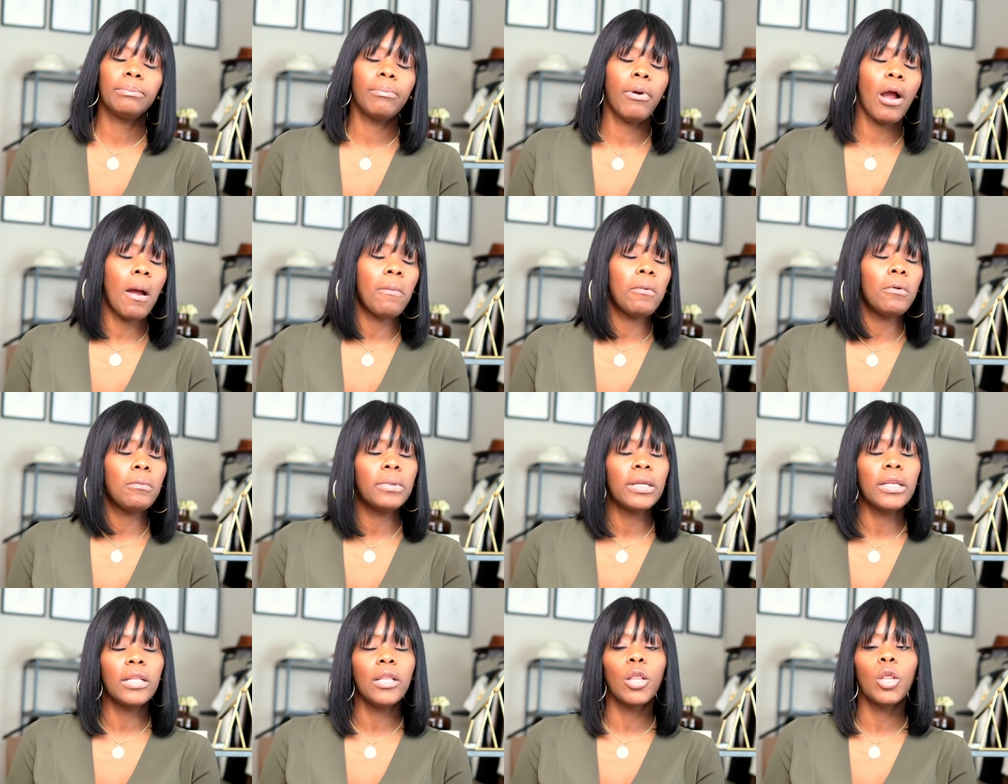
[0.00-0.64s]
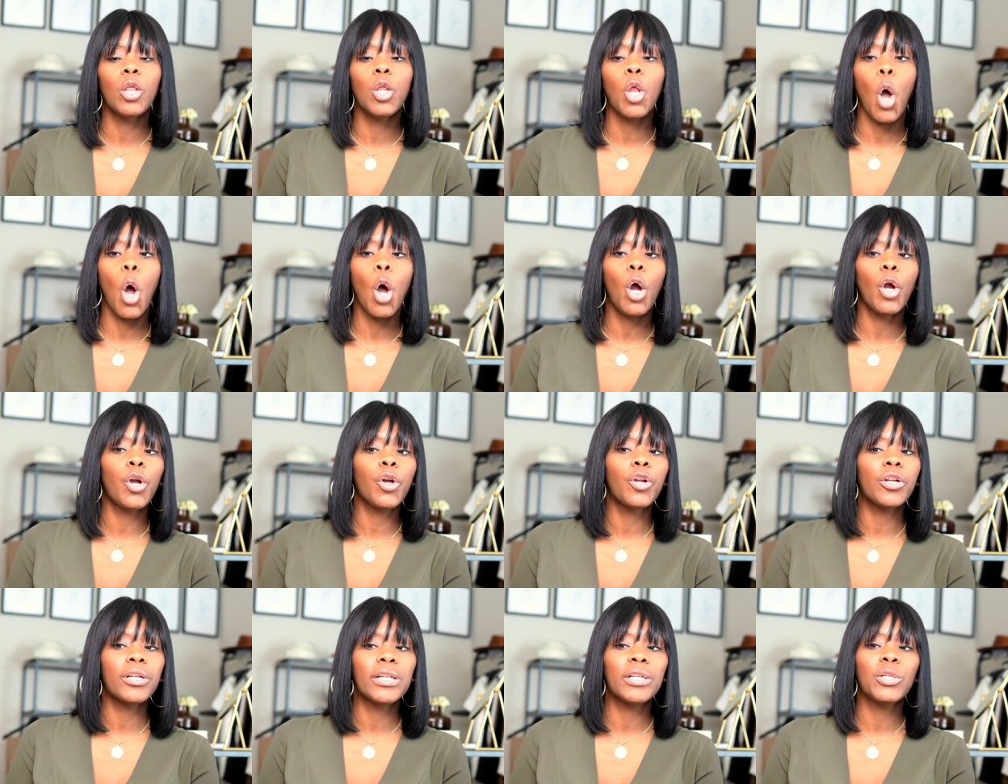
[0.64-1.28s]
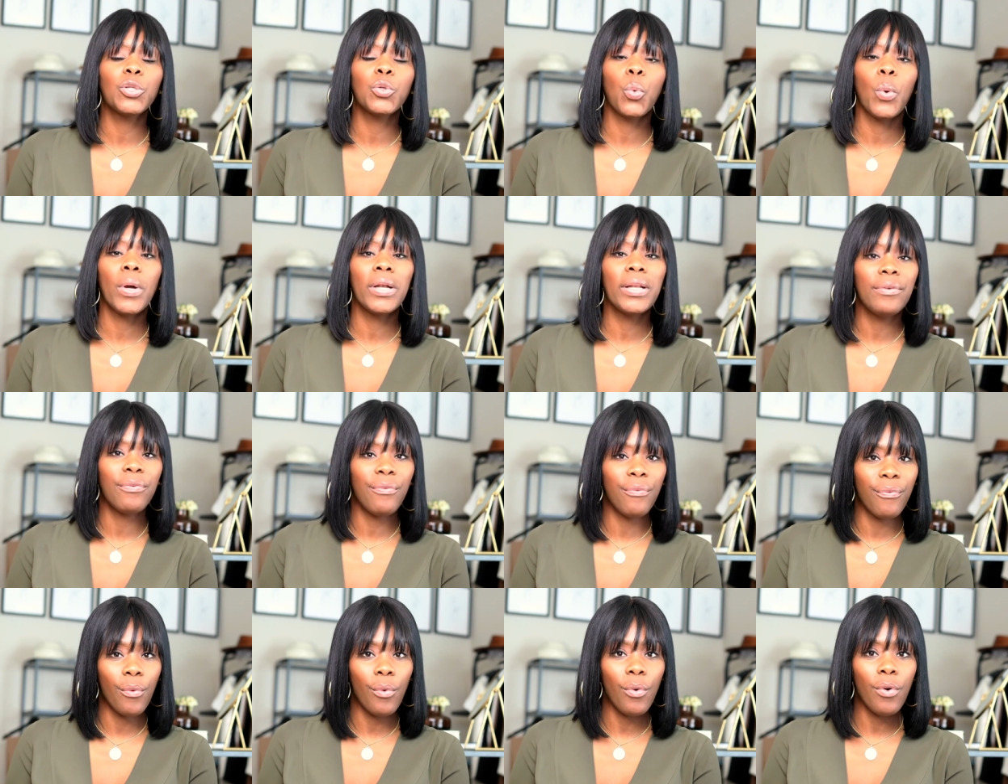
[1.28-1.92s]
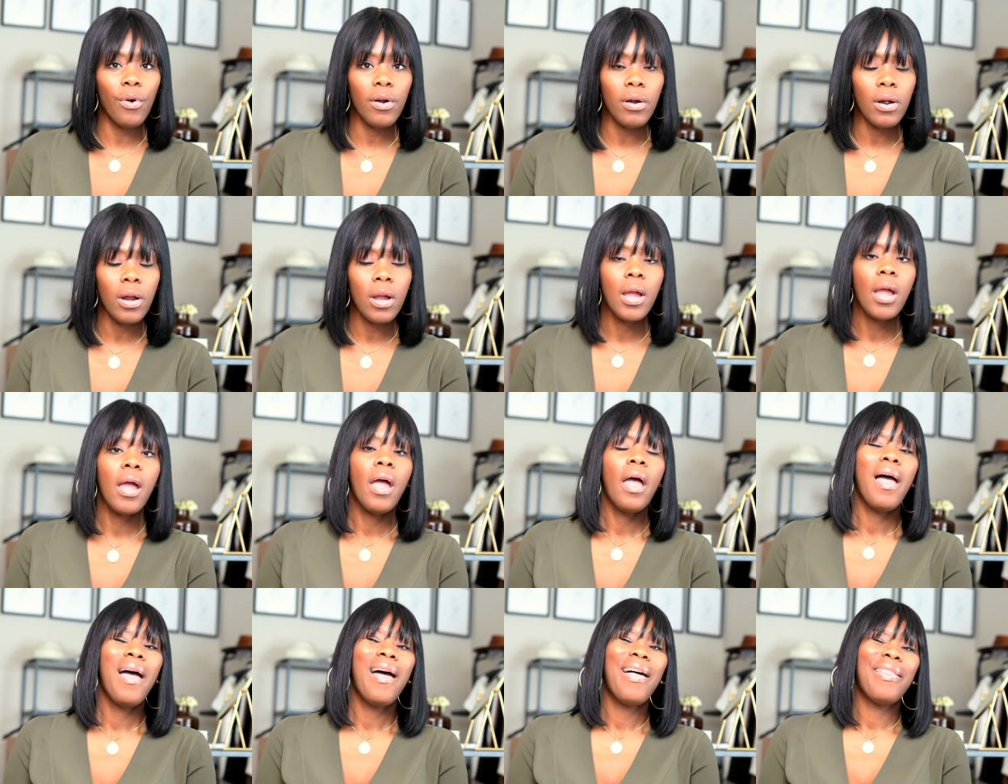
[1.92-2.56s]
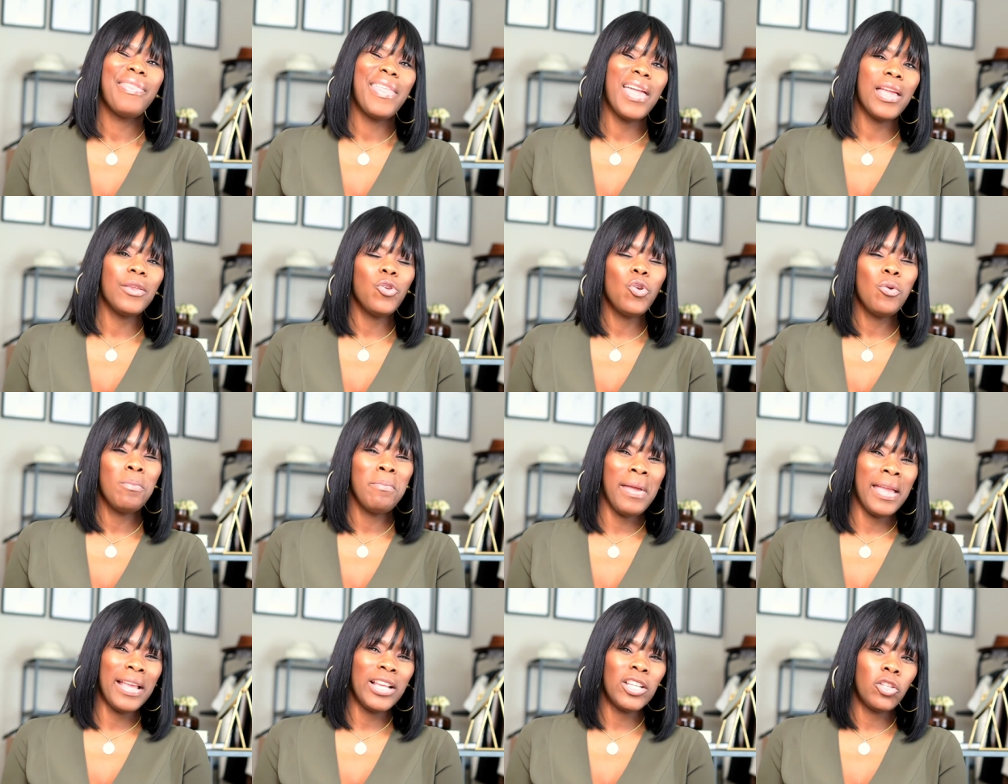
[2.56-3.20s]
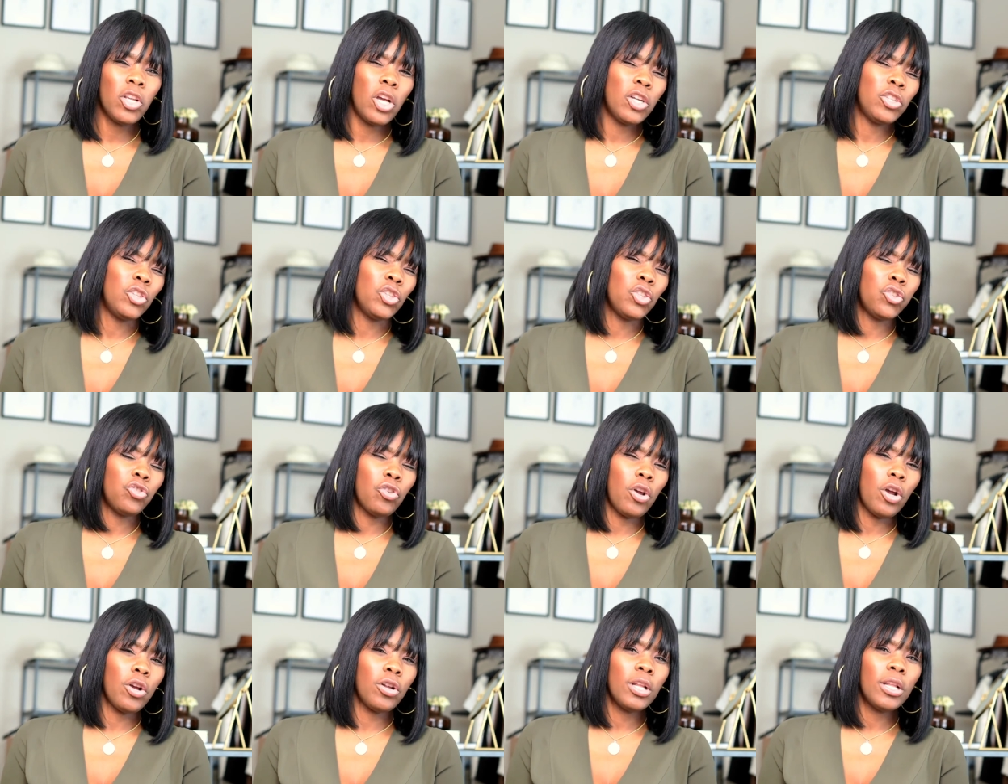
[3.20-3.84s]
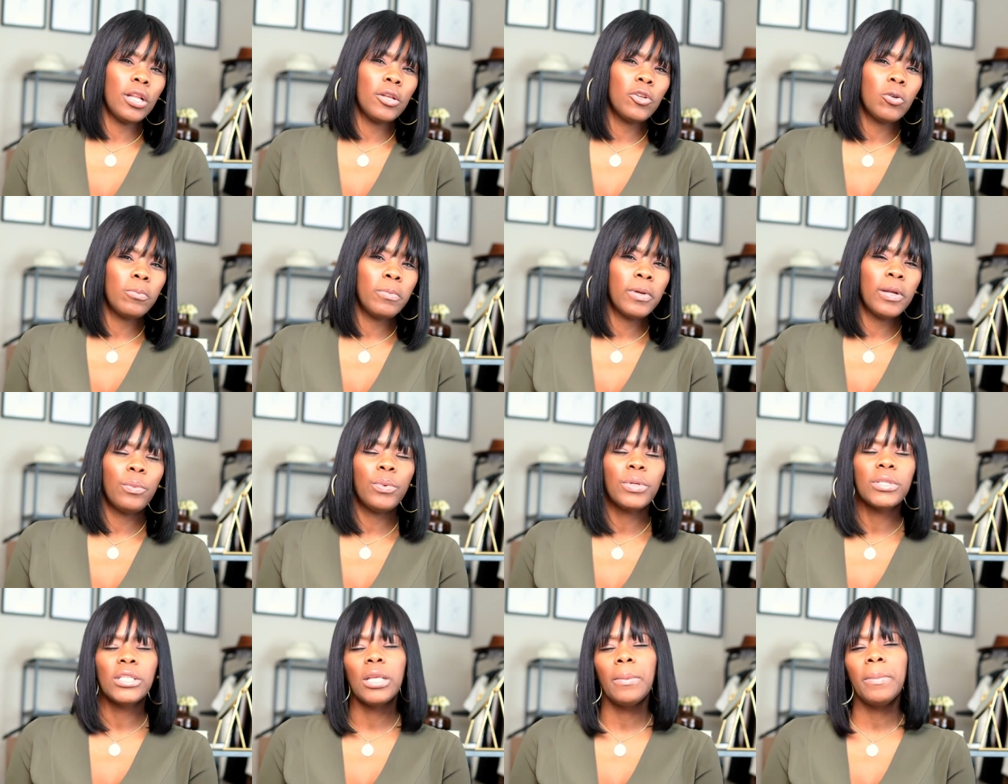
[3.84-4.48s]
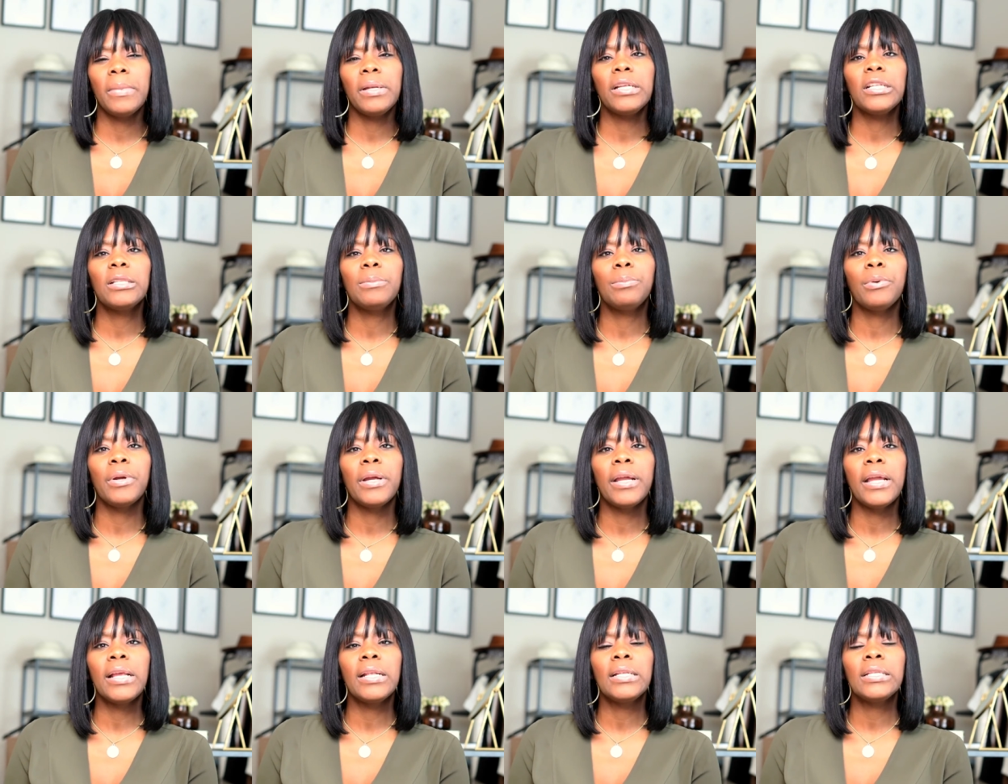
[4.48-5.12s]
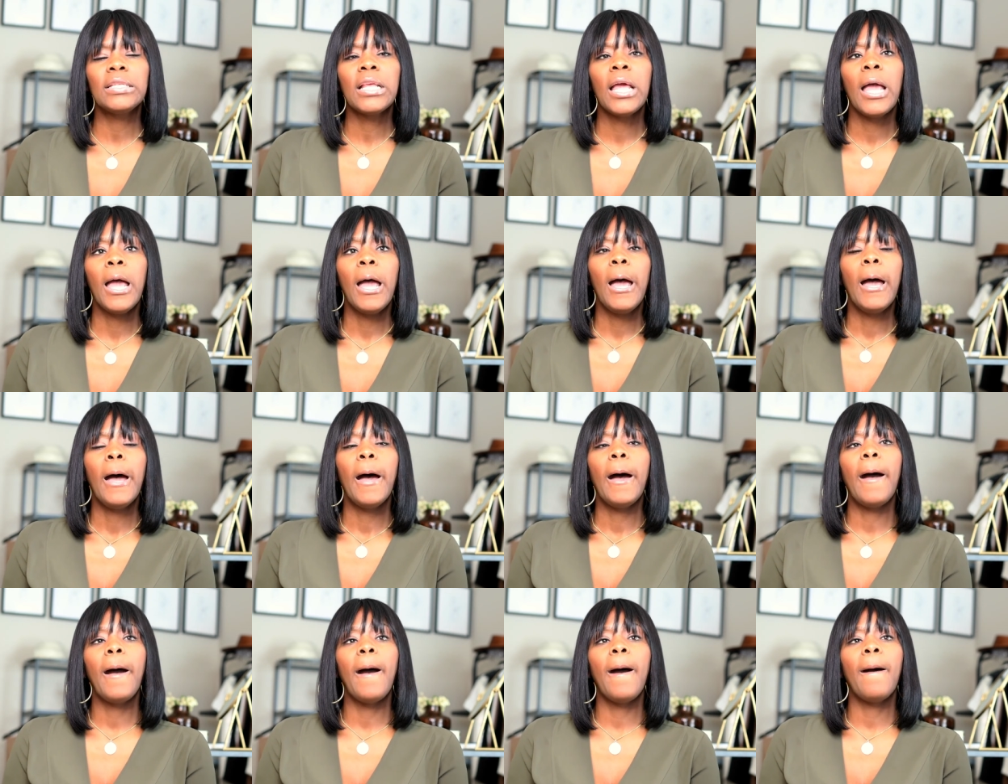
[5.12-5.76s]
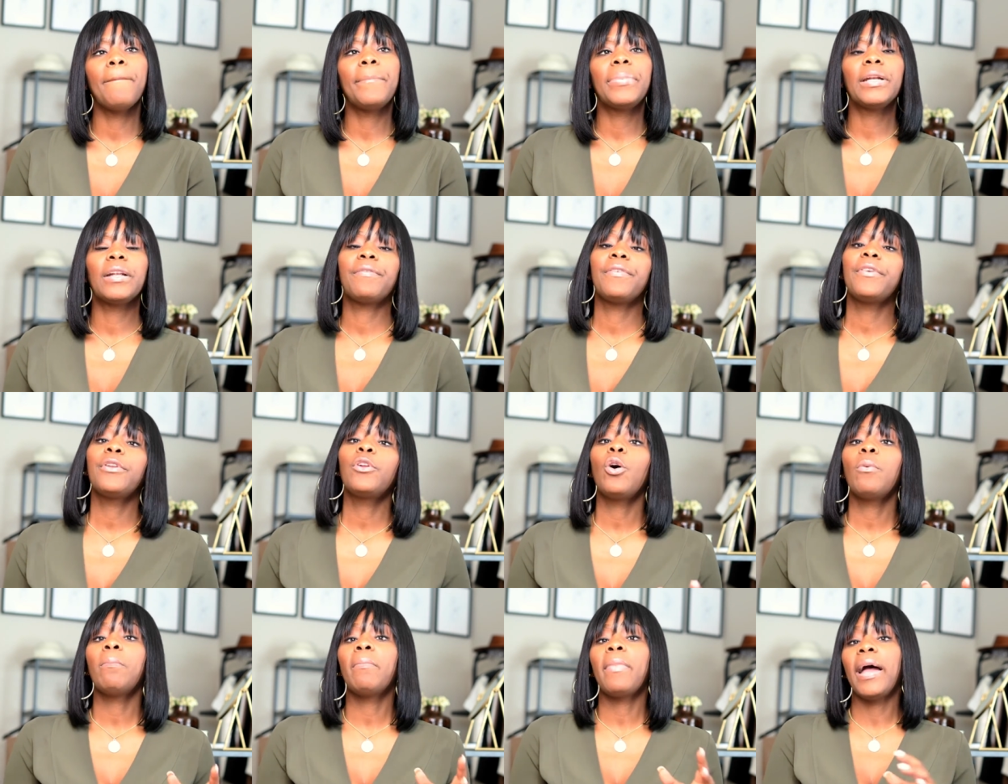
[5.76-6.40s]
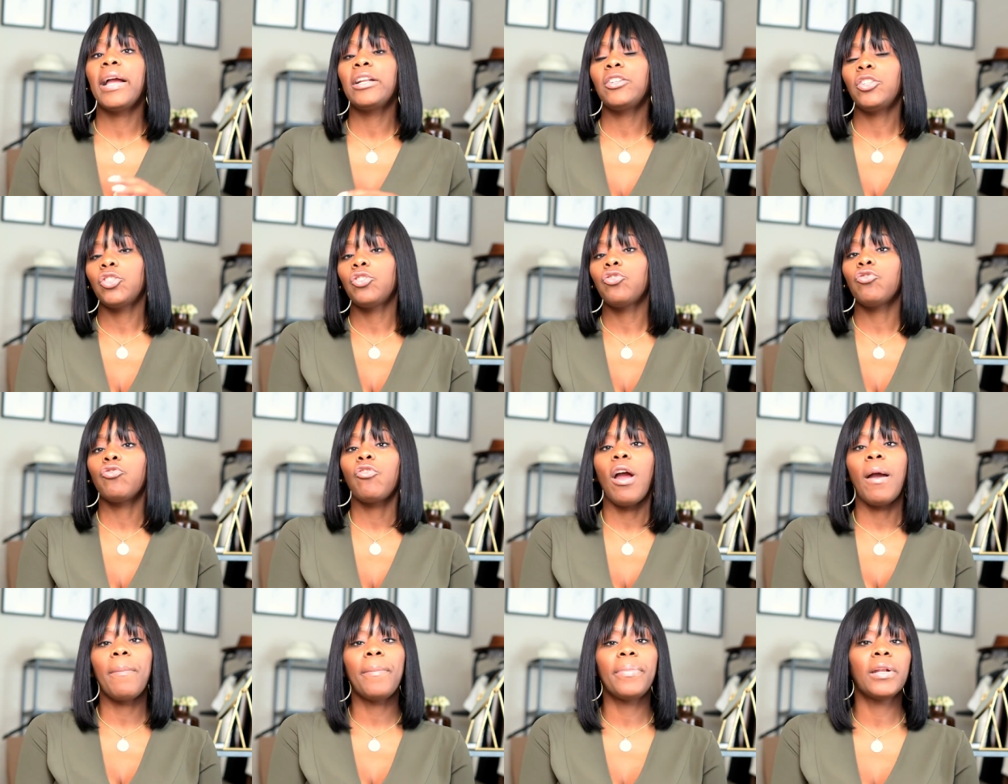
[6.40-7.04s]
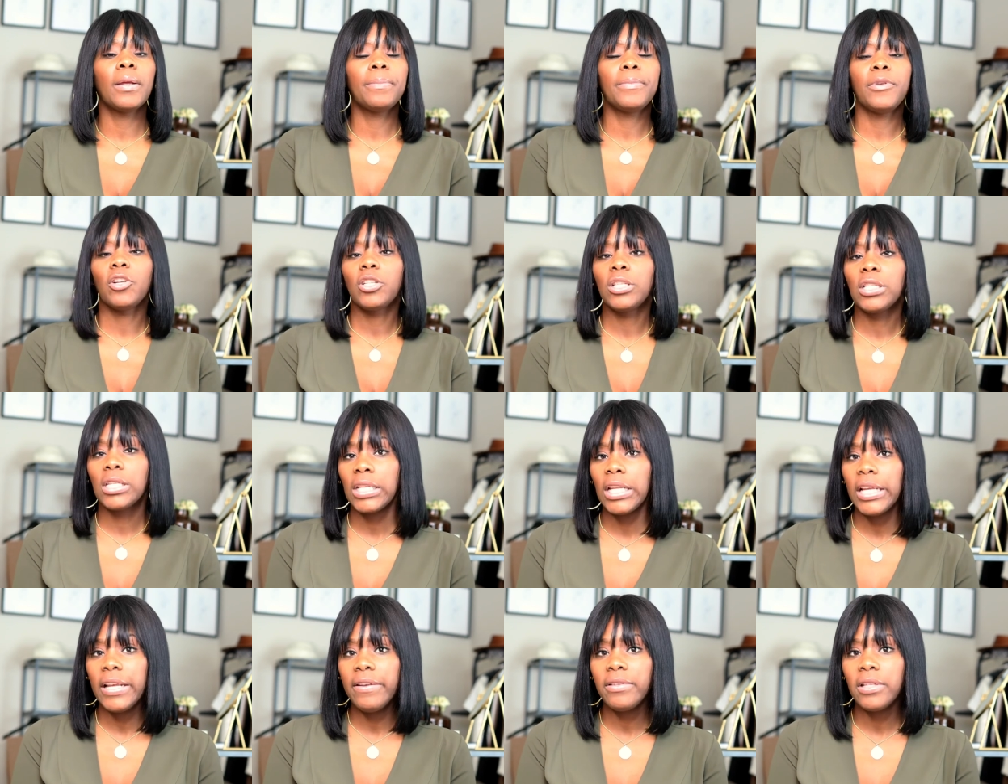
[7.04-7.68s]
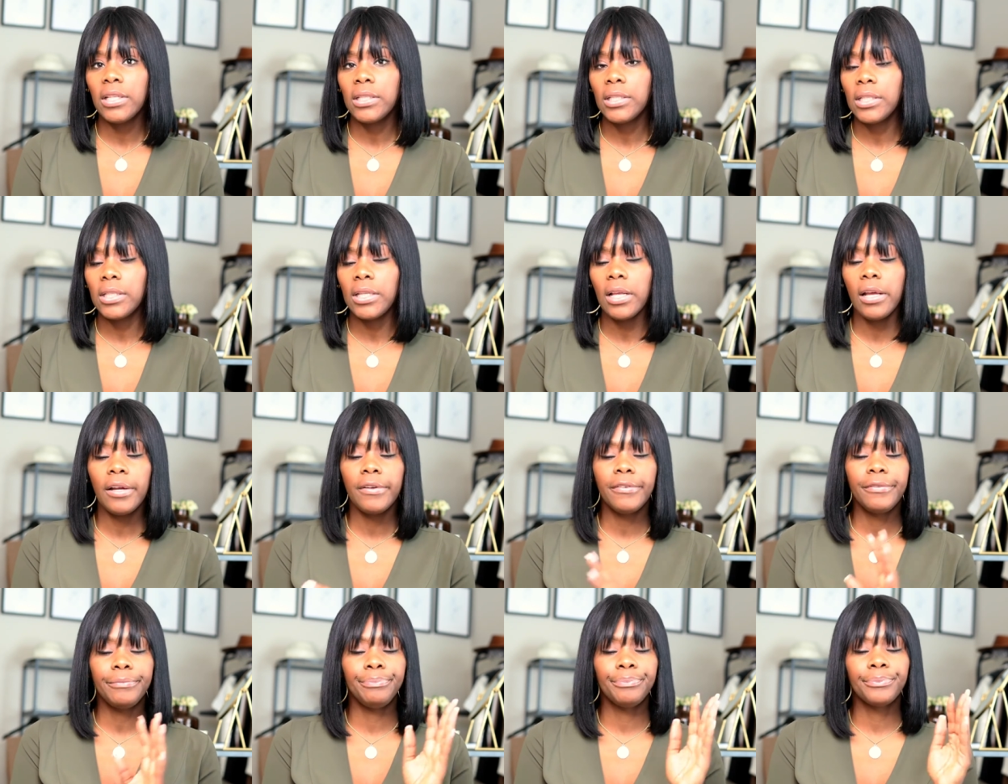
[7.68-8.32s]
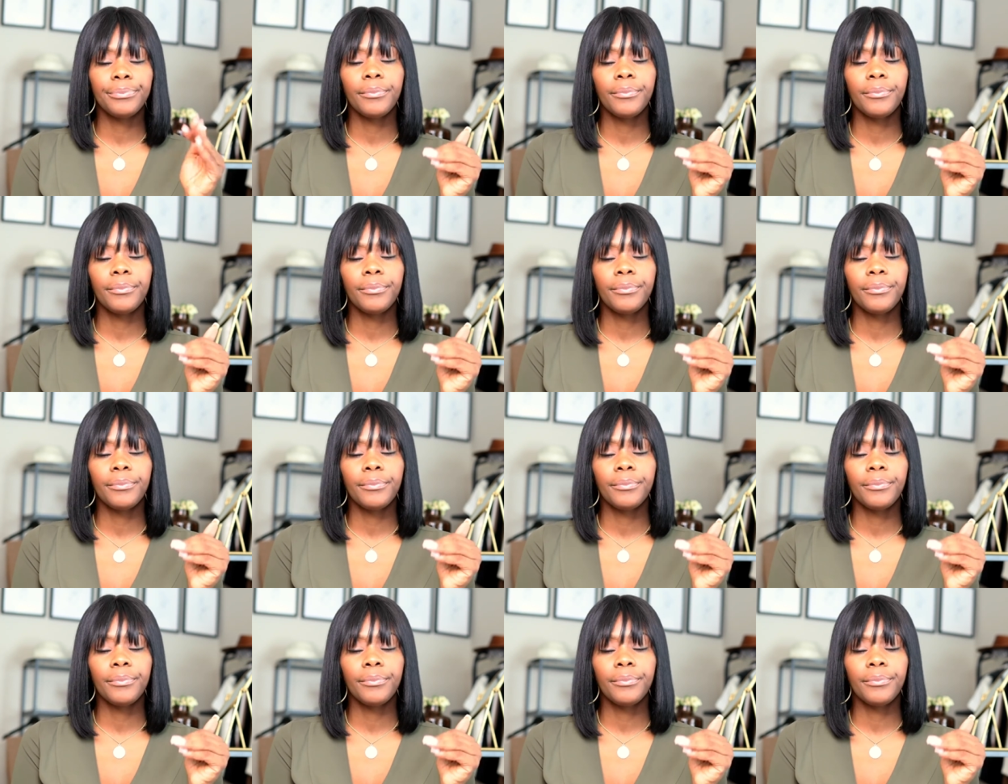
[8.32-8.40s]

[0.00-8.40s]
probably longer than 24, then you may start to struggle a little bit with some of these brands. Um, but if you don't mind just cropping up your sleeves and stuff,